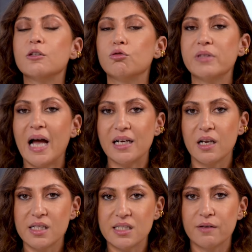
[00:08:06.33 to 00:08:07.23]
to tackle
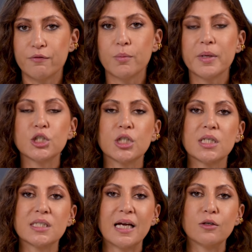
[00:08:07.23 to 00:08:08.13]
this information
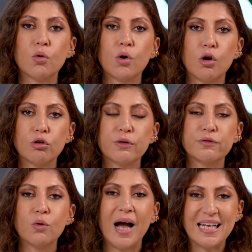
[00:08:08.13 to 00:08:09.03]
because I know a lot of
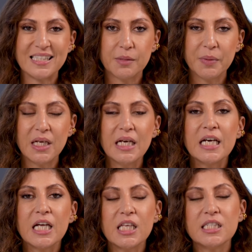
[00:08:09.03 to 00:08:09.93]
you ask me
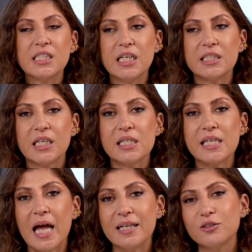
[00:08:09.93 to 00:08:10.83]
these details,
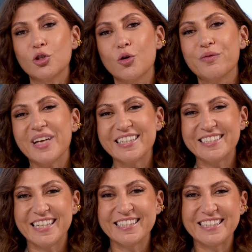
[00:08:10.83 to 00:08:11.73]
and VAT
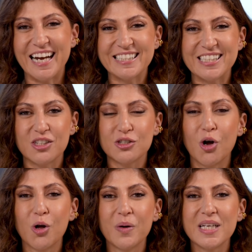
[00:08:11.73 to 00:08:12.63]
and taxes is
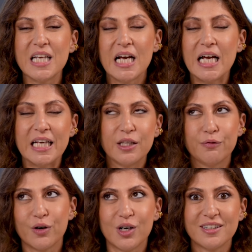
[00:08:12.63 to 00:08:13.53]
always a
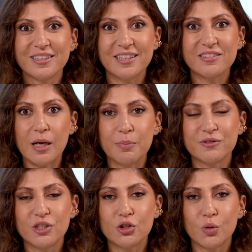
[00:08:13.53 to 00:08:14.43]
difficult type of
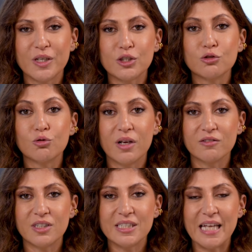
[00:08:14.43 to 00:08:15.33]
situation to
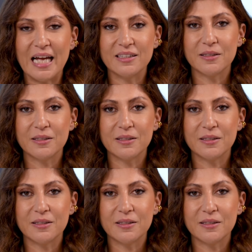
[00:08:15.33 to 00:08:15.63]
understand.